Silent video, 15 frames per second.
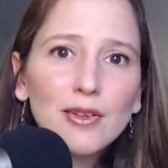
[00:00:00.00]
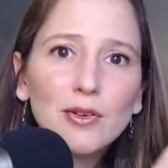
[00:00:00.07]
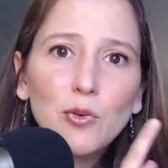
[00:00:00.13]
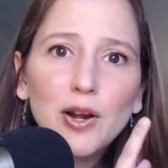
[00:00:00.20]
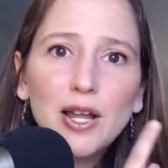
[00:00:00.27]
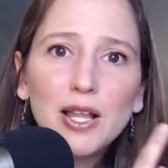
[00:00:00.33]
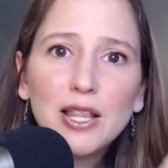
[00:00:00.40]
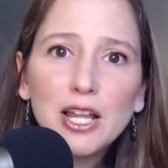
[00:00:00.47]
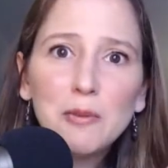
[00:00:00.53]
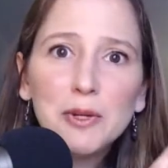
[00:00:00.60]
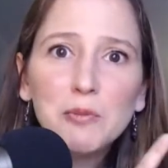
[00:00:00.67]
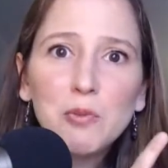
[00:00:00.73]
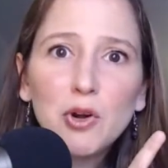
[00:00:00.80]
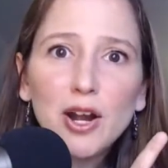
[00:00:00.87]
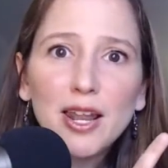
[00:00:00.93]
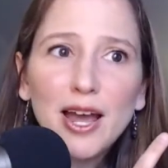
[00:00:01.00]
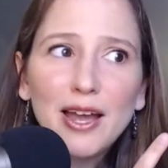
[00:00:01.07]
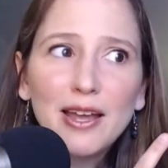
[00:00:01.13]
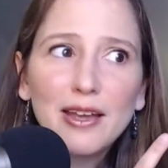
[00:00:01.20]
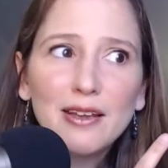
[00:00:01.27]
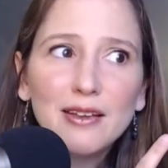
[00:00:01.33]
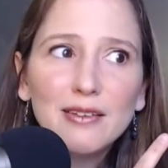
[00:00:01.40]
we're a little bit more
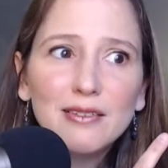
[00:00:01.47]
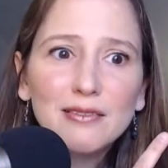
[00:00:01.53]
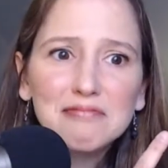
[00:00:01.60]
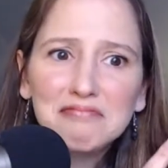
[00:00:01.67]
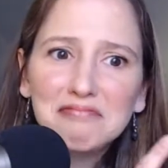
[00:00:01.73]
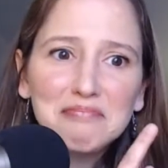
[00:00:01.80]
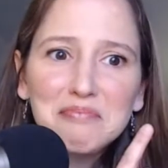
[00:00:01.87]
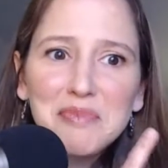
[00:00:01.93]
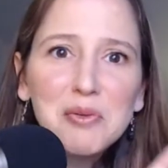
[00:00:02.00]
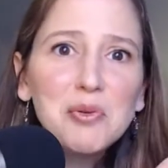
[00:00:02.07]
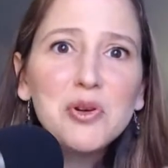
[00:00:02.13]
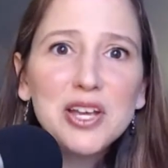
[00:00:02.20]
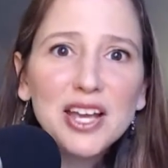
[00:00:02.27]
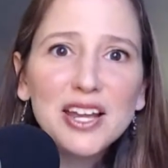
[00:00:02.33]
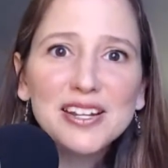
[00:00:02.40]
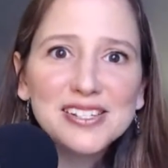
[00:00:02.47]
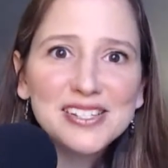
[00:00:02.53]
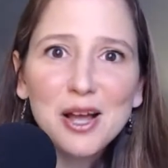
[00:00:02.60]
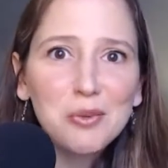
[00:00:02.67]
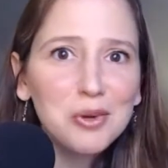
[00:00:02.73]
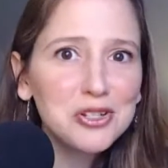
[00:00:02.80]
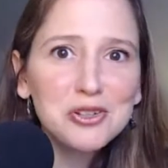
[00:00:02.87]
alike. Maybe we can
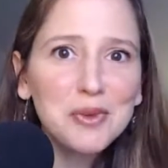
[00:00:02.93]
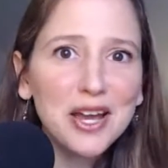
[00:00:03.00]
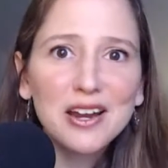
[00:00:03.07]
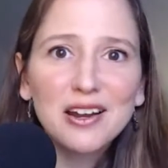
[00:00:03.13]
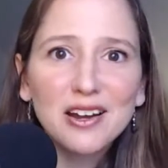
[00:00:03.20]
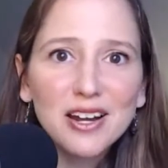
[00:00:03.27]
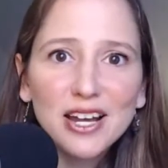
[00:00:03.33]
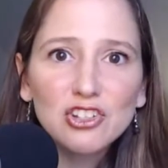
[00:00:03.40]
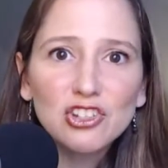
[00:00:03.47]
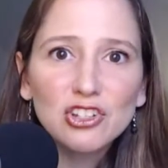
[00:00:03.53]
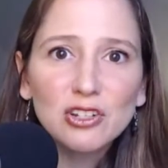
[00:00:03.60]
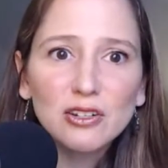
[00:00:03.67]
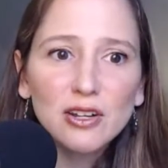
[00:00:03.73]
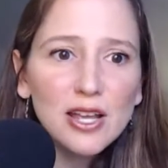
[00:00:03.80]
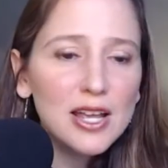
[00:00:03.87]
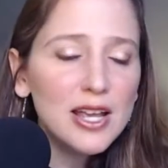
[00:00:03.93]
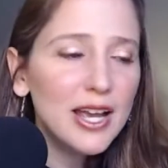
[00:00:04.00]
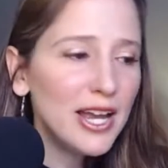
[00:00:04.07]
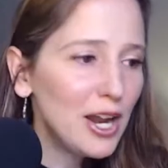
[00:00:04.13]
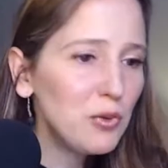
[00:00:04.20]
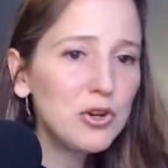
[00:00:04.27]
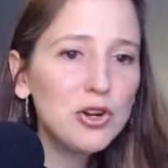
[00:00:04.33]
establish some kind of connection.
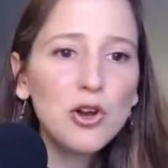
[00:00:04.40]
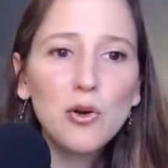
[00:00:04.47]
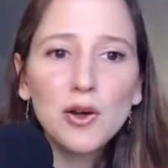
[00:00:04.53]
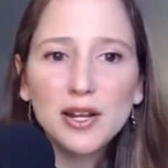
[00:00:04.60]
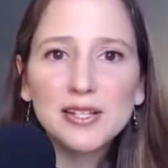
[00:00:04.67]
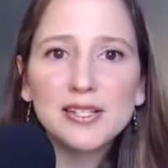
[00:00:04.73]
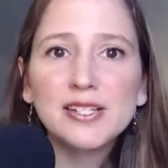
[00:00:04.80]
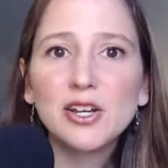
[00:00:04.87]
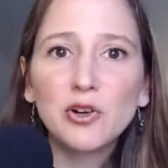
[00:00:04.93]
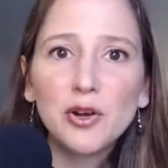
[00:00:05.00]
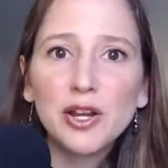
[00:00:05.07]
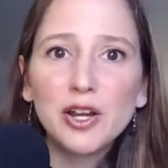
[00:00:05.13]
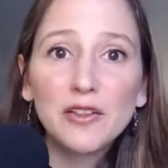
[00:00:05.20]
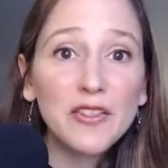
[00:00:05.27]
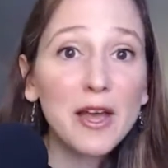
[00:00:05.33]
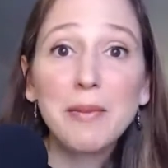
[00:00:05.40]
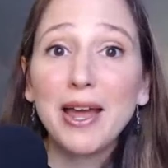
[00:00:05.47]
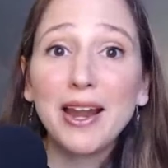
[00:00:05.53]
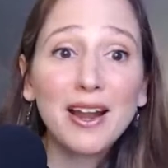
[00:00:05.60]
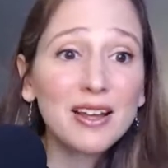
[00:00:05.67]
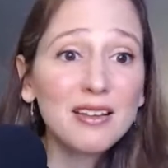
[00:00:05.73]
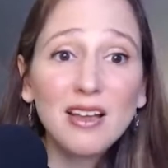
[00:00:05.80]
And I would go on a zero in on them.
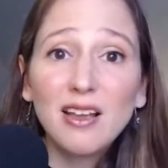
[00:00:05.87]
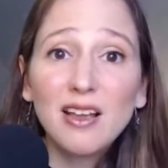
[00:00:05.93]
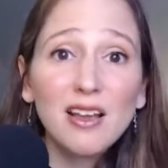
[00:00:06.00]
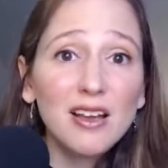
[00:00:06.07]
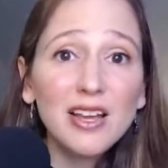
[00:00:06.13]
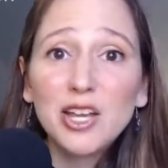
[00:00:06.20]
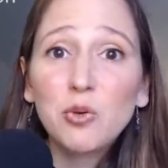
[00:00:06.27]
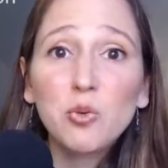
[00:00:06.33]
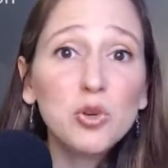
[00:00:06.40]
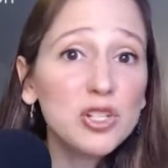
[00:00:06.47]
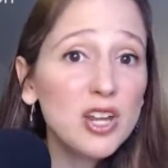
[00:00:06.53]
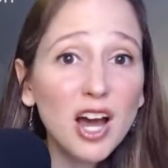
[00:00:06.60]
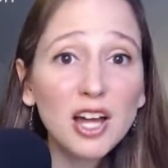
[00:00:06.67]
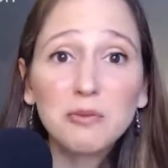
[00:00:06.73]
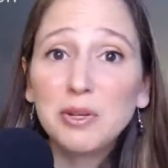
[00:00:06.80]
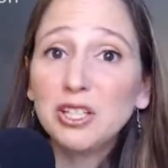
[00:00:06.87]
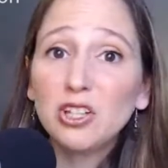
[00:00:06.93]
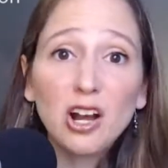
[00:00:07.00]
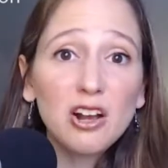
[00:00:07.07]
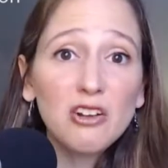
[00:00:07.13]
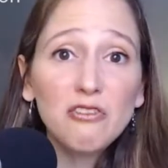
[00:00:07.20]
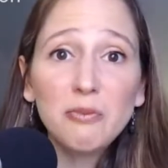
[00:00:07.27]
And like, it would not be
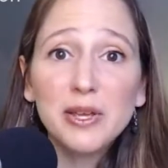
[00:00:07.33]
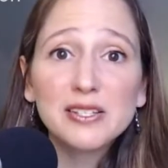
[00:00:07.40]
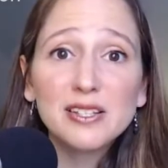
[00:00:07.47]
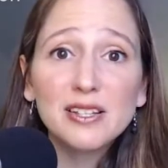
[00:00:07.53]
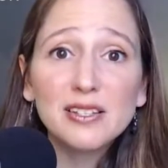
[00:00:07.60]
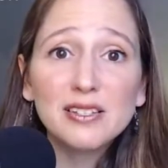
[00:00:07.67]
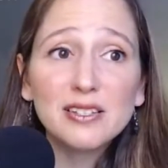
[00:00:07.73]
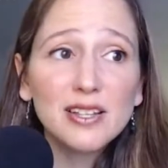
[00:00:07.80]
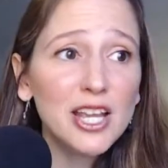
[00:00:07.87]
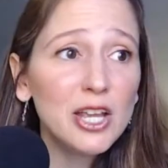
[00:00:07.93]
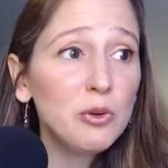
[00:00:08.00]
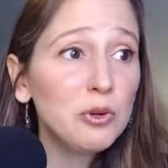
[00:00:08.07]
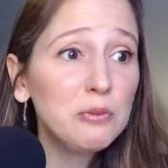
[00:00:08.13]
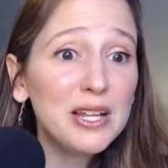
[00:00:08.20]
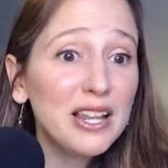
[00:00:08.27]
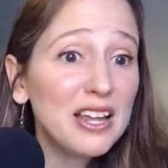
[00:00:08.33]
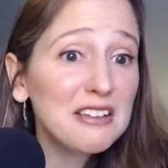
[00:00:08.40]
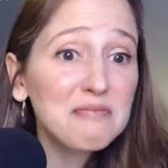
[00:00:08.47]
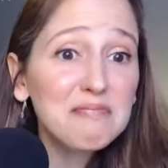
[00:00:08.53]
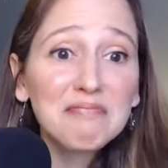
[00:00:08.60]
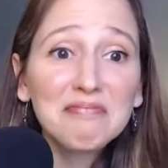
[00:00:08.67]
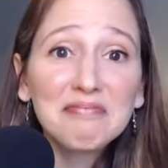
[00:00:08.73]
talk of business. It would be
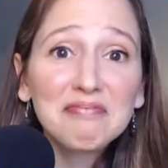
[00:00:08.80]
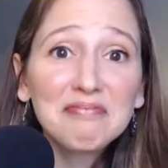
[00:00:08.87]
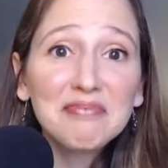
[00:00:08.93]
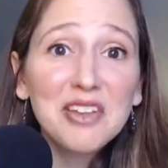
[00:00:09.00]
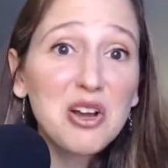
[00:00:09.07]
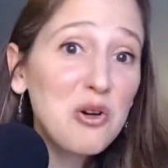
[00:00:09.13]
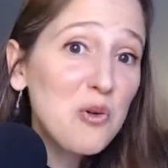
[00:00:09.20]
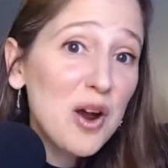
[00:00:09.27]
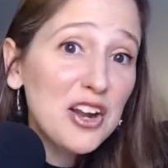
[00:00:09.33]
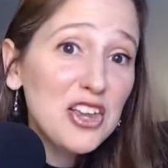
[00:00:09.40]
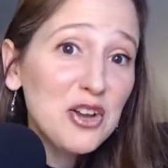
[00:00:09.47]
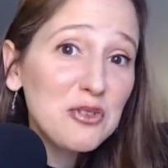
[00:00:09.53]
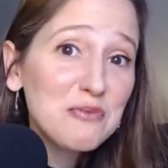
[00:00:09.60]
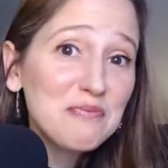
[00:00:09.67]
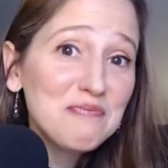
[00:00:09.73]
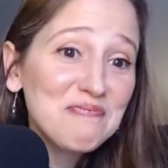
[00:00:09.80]
like, who are you?